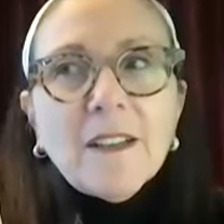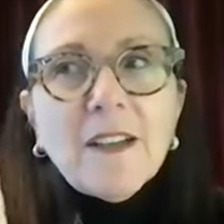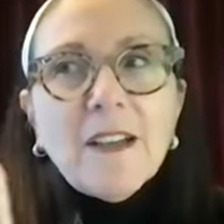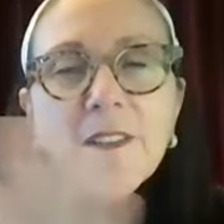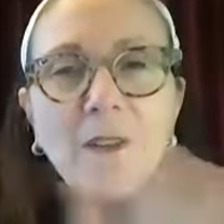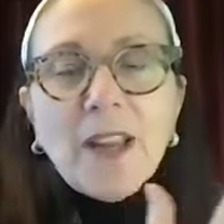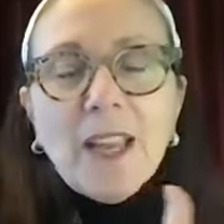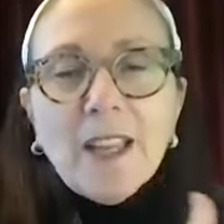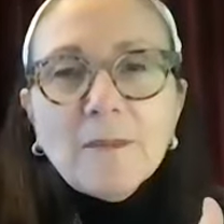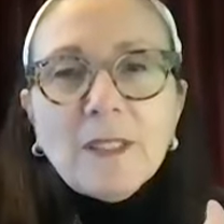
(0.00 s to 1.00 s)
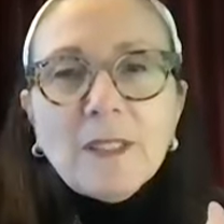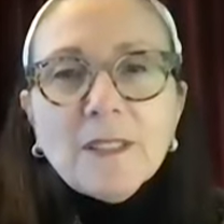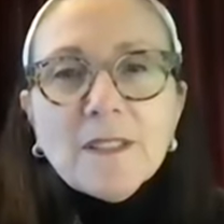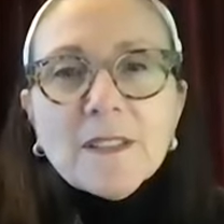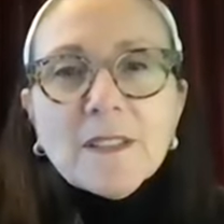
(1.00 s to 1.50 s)
other
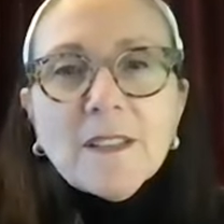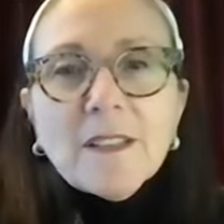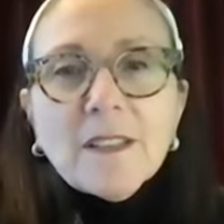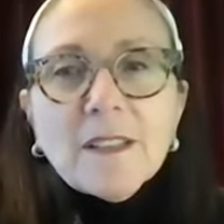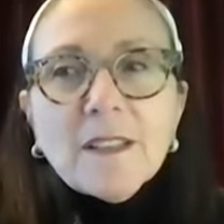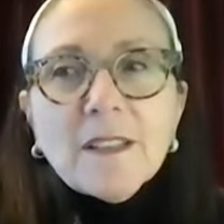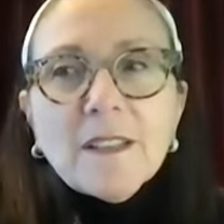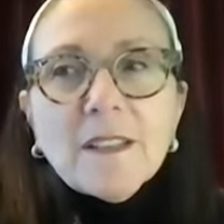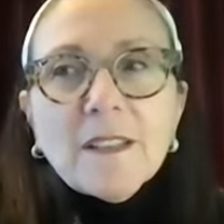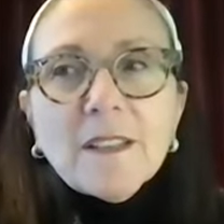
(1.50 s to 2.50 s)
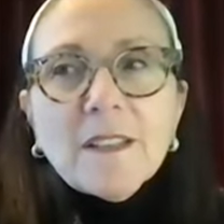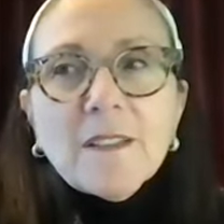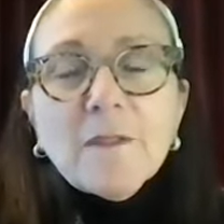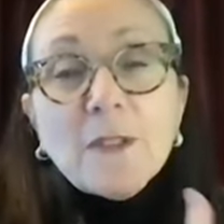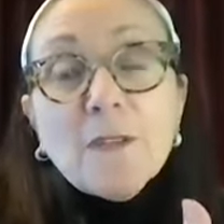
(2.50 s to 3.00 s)
animals,
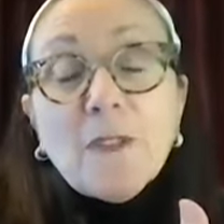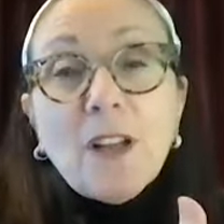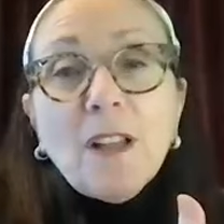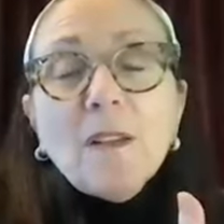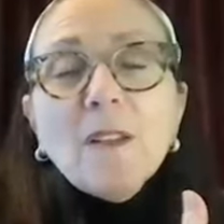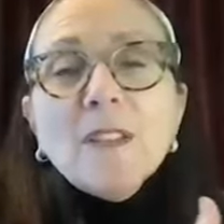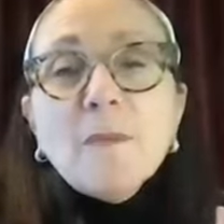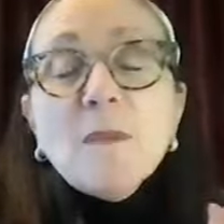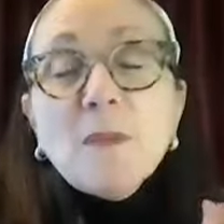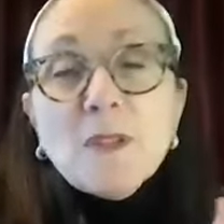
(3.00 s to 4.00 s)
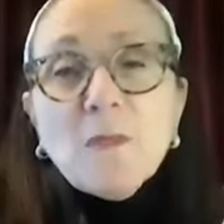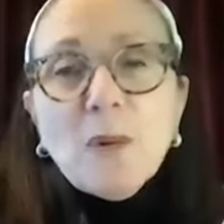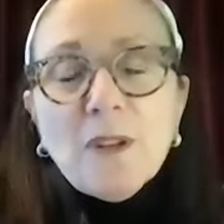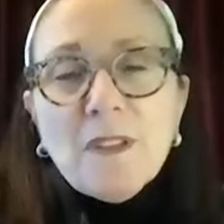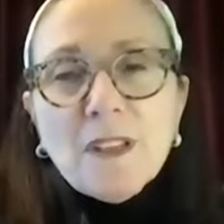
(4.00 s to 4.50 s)
first of all, some of the most
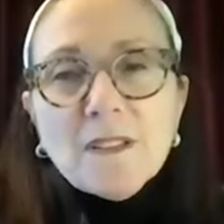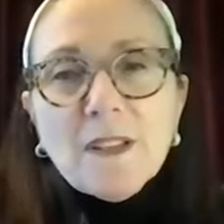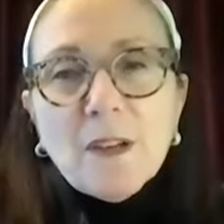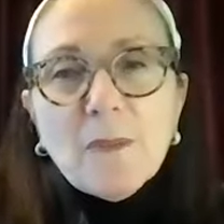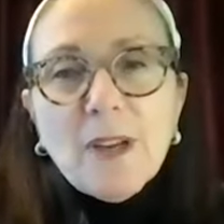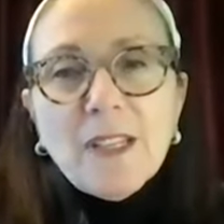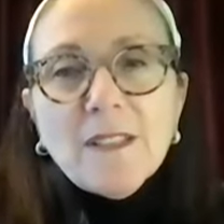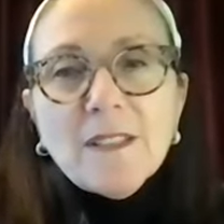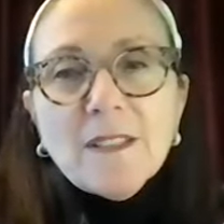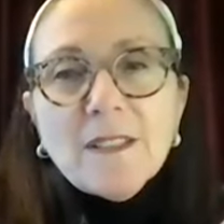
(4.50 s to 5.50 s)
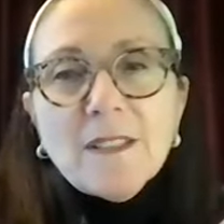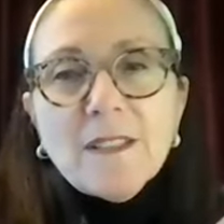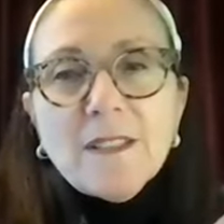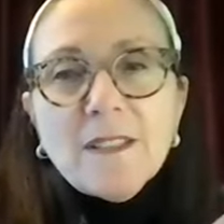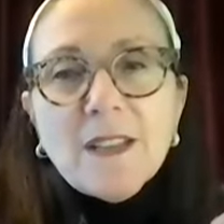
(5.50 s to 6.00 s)
important things that our brain
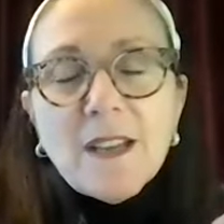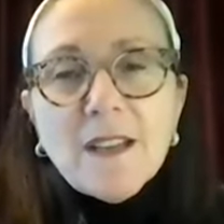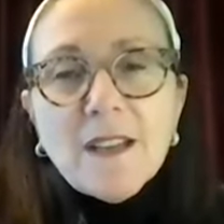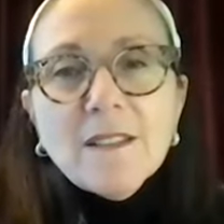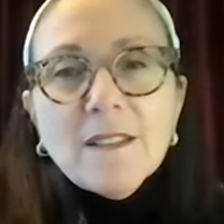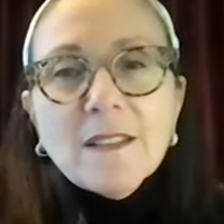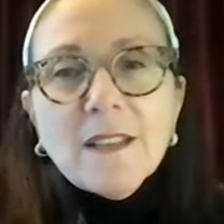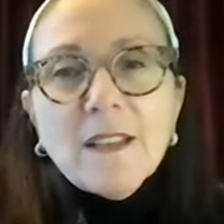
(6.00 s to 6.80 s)
does,